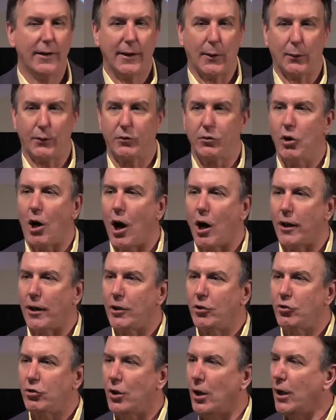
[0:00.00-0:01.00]
That was
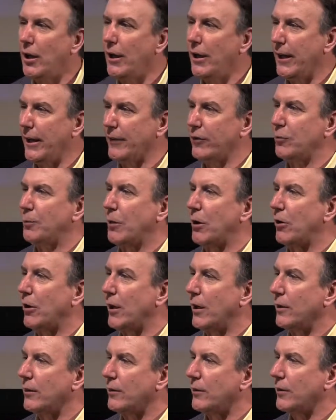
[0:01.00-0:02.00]
knowledge,
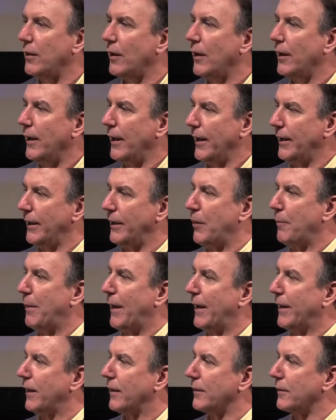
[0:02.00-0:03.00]
experience, and
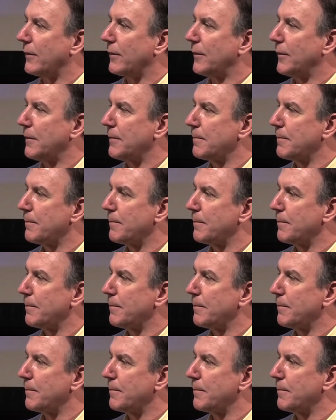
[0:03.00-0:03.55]
independence.